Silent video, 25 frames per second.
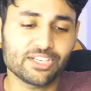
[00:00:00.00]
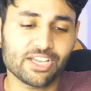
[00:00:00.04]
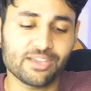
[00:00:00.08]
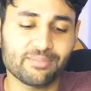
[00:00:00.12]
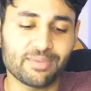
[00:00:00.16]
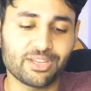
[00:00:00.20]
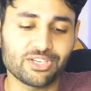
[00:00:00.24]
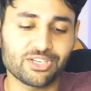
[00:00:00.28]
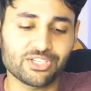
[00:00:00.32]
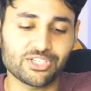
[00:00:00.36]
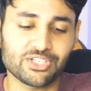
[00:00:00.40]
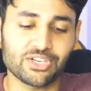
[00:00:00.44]

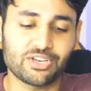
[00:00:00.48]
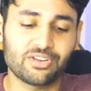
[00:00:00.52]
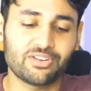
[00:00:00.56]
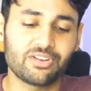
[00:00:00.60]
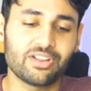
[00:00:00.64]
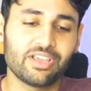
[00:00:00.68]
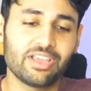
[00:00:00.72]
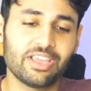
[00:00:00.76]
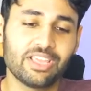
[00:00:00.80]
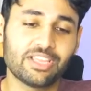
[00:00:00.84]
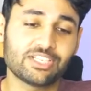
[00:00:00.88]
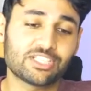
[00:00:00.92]

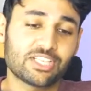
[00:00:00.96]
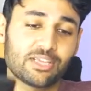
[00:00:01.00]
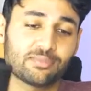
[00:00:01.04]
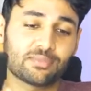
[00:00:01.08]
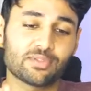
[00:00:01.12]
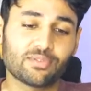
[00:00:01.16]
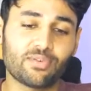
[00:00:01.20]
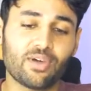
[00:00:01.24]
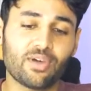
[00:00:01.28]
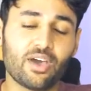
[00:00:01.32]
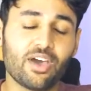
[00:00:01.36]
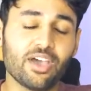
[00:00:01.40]
dimension, in
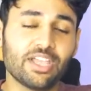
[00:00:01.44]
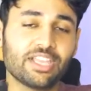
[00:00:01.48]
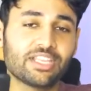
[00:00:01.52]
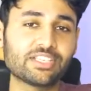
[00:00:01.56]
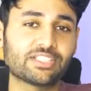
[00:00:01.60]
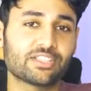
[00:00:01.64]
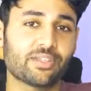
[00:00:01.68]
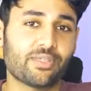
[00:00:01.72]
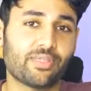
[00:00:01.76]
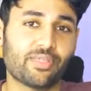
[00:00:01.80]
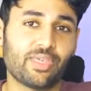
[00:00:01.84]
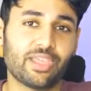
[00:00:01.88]
terms of
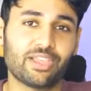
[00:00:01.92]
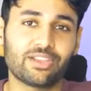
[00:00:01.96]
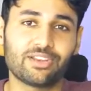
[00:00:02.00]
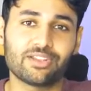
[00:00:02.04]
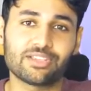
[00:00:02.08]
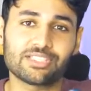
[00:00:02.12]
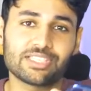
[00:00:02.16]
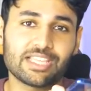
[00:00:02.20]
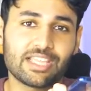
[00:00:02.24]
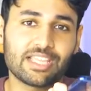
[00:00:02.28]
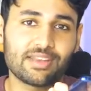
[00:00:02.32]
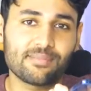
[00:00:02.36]
height,
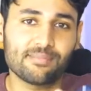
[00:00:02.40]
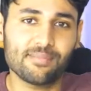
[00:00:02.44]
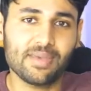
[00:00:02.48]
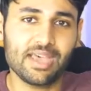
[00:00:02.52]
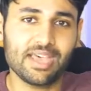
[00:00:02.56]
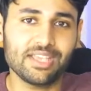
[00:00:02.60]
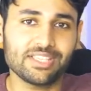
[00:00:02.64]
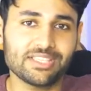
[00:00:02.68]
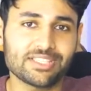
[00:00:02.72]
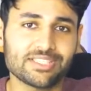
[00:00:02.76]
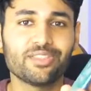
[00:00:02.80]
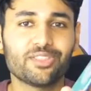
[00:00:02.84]
thickness and
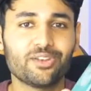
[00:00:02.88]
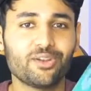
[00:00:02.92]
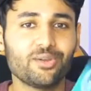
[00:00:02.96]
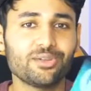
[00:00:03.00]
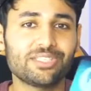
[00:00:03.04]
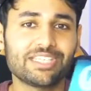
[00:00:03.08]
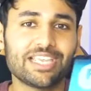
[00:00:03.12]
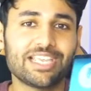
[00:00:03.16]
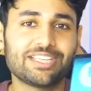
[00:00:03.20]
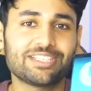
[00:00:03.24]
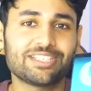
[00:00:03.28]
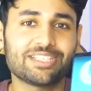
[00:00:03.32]
mass, the
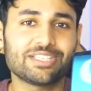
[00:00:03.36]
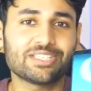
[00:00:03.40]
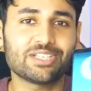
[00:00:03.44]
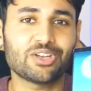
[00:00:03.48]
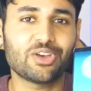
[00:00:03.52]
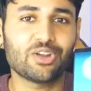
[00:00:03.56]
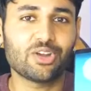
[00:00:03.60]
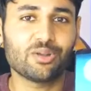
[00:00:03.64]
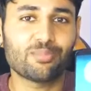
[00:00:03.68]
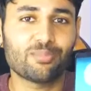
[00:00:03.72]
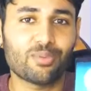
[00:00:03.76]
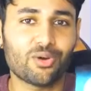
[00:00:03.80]
Note 8 is an
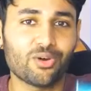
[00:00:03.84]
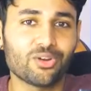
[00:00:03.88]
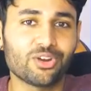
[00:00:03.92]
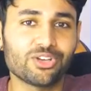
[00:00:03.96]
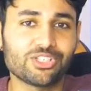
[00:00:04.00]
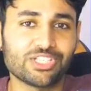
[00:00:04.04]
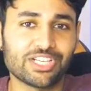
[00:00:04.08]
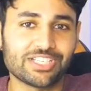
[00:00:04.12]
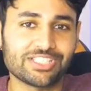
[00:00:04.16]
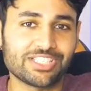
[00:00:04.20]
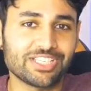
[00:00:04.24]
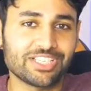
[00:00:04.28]

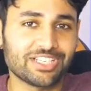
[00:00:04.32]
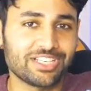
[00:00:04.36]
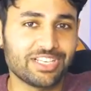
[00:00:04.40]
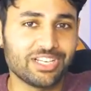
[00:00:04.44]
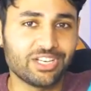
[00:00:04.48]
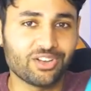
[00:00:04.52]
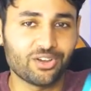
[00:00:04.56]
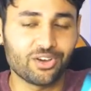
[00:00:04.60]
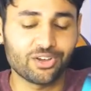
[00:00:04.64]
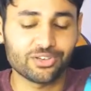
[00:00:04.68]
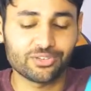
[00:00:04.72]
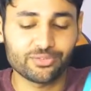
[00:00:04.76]

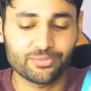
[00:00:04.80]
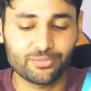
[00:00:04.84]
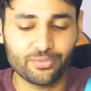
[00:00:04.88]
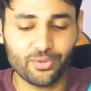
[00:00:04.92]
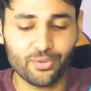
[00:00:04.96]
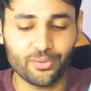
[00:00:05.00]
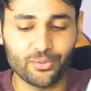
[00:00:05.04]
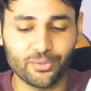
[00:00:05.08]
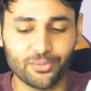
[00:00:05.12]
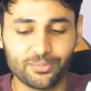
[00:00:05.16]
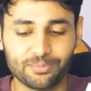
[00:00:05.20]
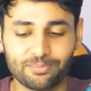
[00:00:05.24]
unapologetically large
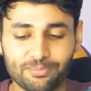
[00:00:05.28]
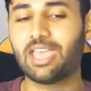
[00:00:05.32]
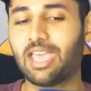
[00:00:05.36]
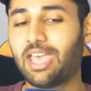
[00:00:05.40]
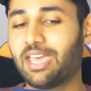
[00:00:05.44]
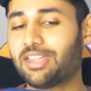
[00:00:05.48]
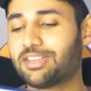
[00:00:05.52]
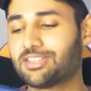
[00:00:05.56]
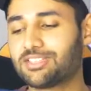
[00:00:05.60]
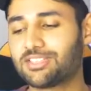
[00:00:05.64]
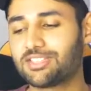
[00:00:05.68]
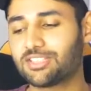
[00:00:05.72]
phone,
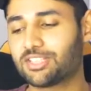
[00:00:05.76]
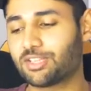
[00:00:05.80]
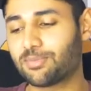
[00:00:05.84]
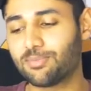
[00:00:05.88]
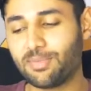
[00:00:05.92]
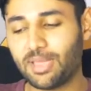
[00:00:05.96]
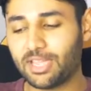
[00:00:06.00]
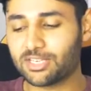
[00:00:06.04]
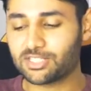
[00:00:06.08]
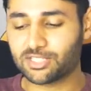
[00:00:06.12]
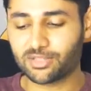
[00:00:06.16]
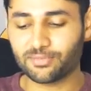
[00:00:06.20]
and
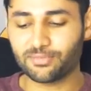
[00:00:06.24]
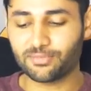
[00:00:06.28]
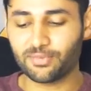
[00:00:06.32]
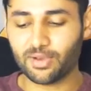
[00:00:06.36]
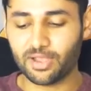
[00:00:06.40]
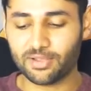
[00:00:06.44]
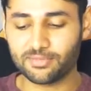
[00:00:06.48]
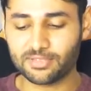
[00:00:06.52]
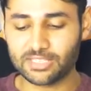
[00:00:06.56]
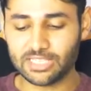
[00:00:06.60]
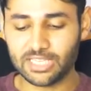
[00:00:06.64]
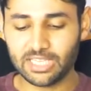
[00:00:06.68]
compared to the
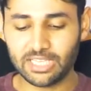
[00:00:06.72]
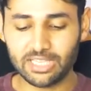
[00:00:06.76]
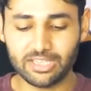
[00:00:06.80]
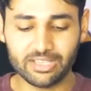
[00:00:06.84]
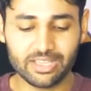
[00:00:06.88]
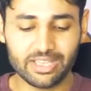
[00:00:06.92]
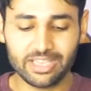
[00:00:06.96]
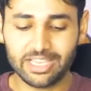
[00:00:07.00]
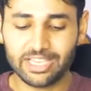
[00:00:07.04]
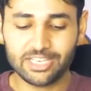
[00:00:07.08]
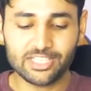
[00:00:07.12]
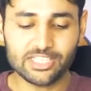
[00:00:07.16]

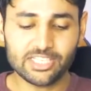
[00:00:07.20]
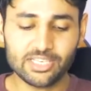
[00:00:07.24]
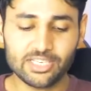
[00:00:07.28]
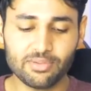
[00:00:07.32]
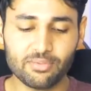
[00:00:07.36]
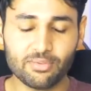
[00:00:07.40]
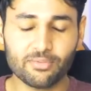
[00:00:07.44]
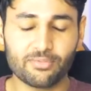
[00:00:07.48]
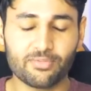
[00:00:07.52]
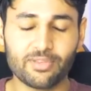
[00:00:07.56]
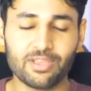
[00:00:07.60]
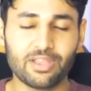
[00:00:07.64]
5T, it doesn't
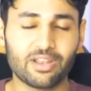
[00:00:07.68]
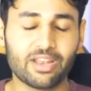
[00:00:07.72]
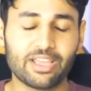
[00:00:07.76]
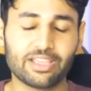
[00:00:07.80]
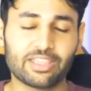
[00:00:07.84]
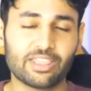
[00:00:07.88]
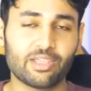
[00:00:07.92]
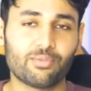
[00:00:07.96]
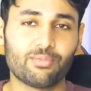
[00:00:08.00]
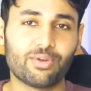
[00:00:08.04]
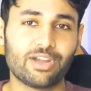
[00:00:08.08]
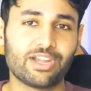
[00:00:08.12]
even feel
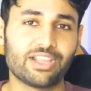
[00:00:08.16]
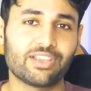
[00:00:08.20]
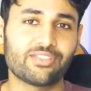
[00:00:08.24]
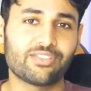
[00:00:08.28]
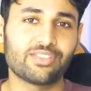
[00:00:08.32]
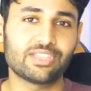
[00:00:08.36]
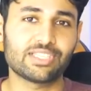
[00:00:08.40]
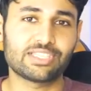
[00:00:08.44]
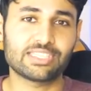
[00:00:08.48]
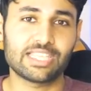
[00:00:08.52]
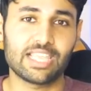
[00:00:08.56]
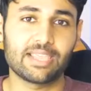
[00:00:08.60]
like they're really
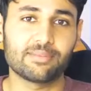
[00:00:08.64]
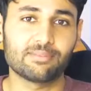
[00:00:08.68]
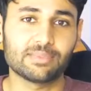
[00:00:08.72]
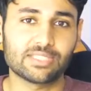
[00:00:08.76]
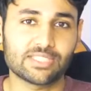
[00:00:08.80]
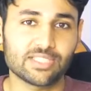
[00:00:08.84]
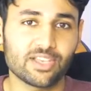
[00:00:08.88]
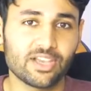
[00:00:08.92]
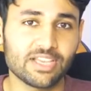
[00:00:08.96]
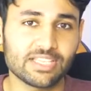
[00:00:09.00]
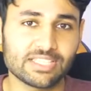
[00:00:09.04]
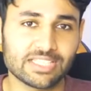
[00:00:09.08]
in the same
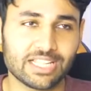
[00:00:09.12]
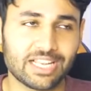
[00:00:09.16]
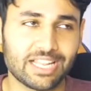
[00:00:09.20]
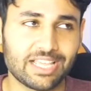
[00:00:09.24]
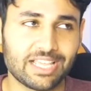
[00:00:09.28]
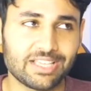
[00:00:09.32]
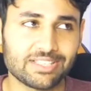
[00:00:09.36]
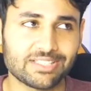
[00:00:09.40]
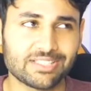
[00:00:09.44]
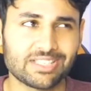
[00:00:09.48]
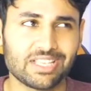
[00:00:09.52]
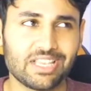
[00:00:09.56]
size
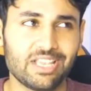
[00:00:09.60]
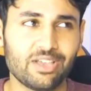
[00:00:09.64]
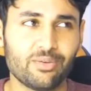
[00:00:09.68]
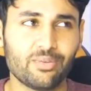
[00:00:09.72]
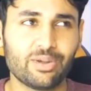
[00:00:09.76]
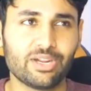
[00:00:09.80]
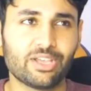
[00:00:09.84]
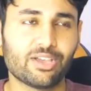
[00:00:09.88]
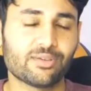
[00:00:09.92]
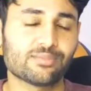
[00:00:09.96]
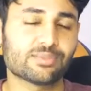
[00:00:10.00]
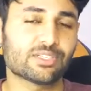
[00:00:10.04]
class
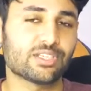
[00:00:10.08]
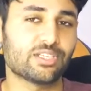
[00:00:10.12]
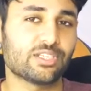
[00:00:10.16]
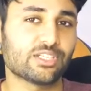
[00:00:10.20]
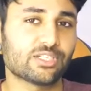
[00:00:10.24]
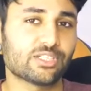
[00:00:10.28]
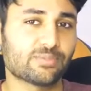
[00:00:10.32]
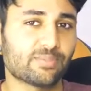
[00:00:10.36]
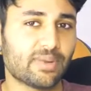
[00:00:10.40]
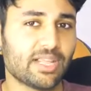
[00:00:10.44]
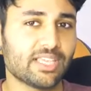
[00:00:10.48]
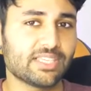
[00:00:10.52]
when it comes to
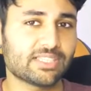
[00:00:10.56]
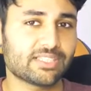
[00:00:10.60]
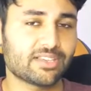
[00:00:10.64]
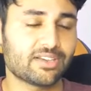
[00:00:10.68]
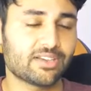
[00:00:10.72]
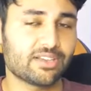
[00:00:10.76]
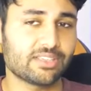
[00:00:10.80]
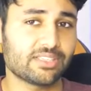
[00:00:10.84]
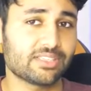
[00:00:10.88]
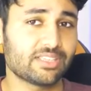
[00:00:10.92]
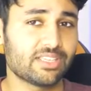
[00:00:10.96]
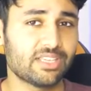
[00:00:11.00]
display
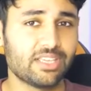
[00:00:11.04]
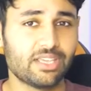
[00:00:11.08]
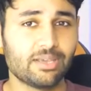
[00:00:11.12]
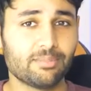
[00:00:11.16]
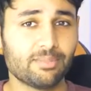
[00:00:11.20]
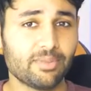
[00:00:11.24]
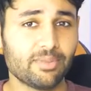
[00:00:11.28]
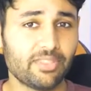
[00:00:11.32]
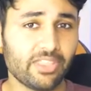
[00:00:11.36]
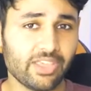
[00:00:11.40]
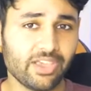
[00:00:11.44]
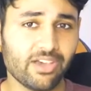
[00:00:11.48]
size.
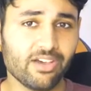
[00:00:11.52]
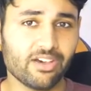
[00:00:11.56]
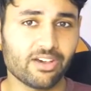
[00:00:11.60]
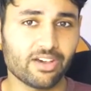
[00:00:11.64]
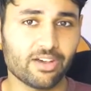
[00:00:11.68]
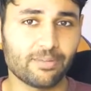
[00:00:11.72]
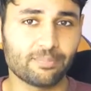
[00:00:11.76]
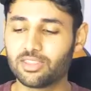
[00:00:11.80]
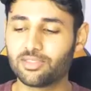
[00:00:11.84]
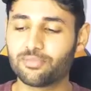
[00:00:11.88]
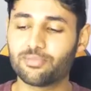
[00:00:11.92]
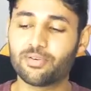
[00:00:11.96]
But they
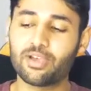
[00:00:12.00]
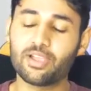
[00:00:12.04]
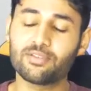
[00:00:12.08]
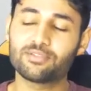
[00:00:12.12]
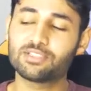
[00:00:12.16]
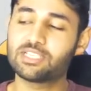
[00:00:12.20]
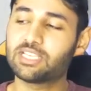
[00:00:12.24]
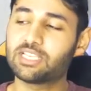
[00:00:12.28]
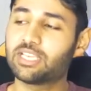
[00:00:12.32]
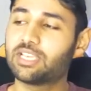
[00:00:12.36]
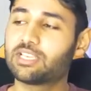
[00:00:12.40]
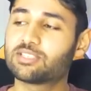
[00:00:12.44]
are. The
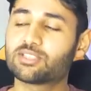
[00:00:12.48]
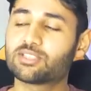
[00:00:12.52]
5T